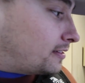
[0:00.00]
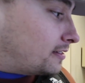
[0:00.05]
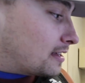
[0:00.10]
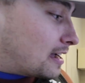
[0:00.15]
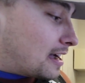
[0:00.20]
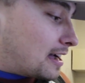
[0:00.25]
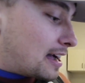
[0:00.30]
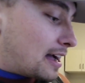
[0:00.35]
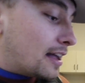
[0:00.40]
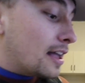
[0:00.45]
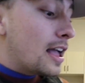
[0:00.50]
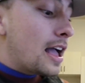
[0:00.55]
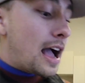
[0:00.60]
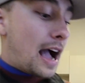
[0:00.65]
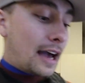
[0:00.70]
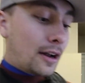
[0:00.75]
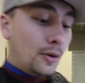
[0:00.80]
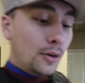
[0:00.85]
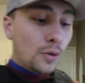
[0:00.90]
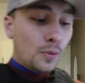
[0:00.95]
and
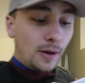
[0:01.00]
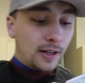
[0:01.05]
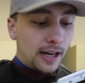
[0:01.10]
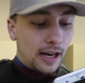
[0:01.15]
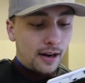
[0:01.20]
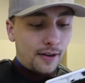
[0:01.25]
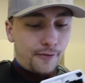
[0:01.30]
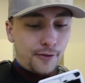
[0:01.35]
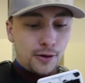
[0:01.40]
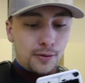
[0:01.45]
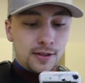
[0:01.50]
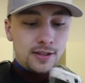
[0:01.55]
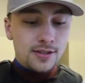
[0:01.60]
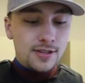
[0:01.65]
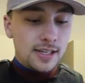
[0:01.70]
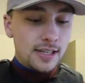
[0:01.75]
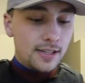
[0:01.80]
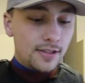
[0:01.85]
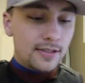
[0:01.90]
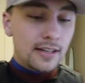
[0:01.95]
I don't know what kind of phone
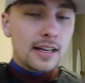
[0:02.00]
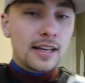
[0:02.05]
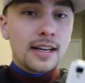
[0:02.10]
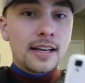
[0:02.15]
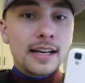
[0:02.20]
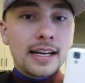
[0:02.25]
this is.